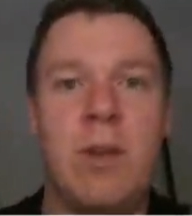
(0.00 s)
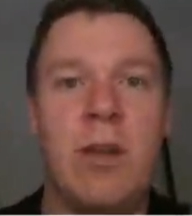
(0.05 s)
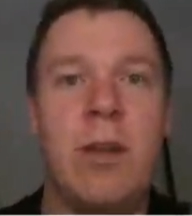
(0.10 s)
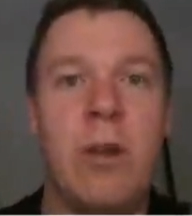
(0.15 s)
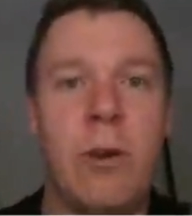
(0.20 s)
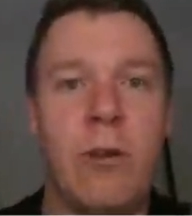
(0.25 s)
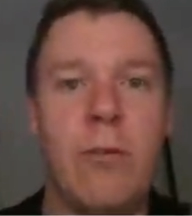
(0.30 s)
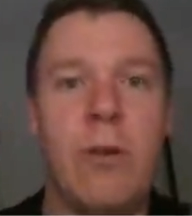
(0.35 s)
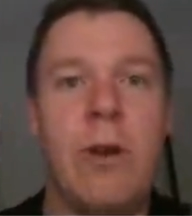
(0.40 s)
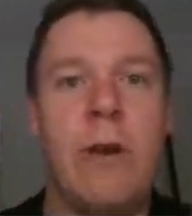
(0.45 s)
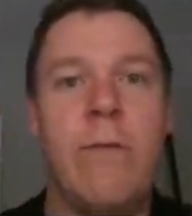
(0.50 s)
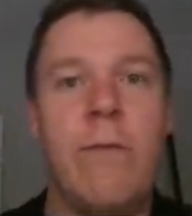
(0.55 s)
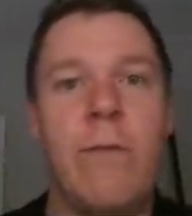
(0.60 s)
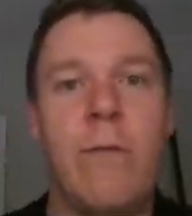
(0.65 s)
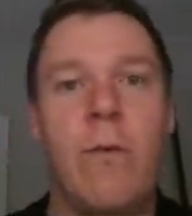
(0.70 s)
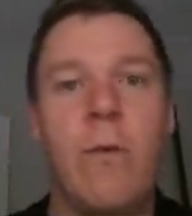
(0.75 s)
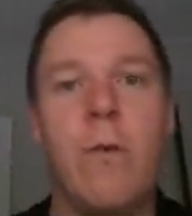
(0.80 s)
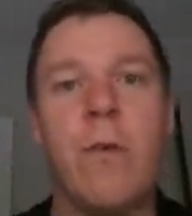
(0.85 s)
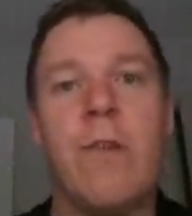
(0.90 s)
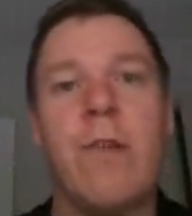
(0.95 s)

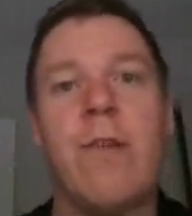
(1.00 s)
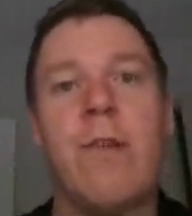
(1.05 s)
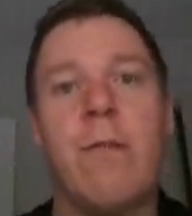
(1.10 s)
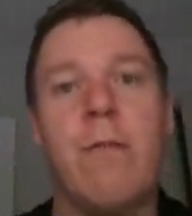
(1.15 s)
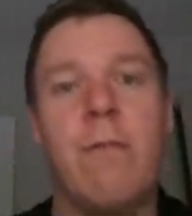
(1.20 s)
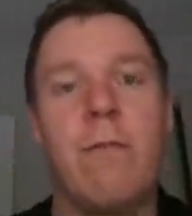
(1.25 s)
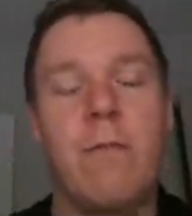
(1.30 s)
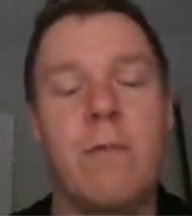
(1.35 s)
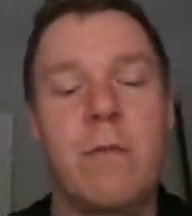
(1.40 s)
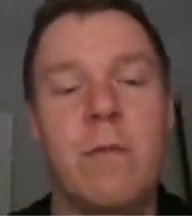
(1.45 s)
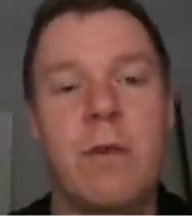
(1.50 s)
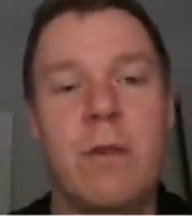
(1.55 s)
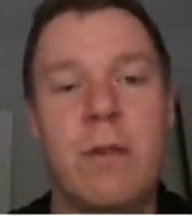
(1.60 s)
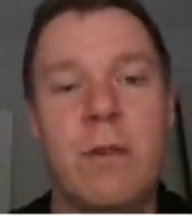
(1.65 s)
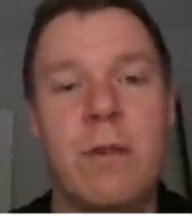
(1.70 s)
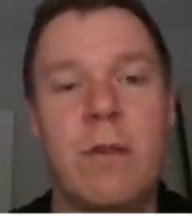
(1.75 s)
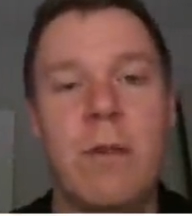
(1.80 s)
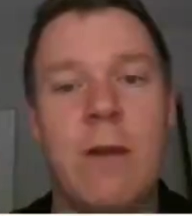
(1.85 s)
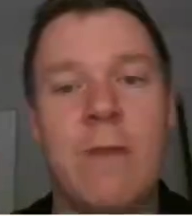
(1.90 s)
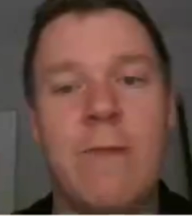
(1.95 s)
reinforce
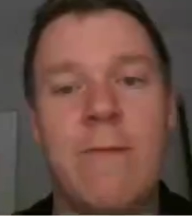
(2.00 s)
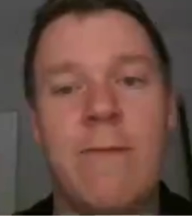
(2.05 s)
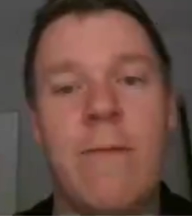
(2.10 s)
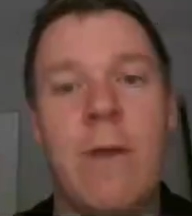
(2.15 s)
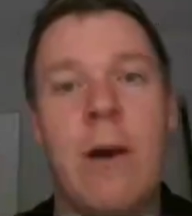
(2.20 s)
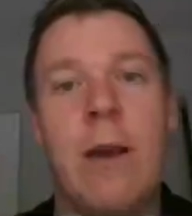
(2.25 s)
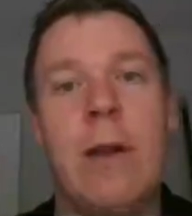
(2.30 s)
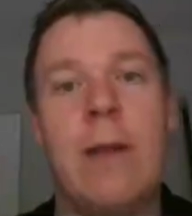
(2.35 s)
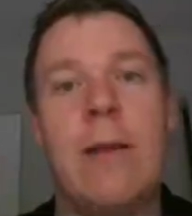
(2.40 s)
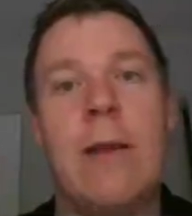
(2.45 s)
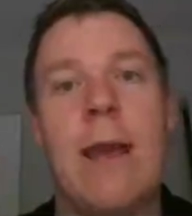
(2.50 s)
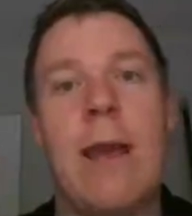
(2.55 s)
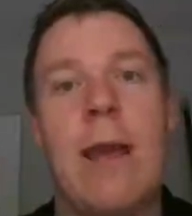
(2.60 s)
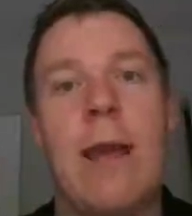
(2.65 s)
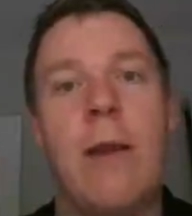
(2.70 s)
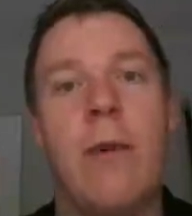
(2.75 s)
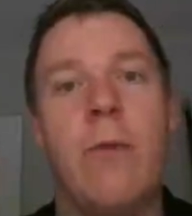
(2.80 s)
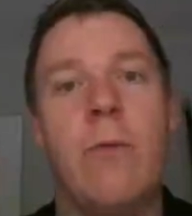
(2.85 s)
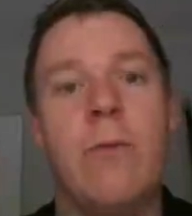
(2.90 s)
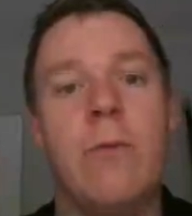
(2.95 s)
finding the angle.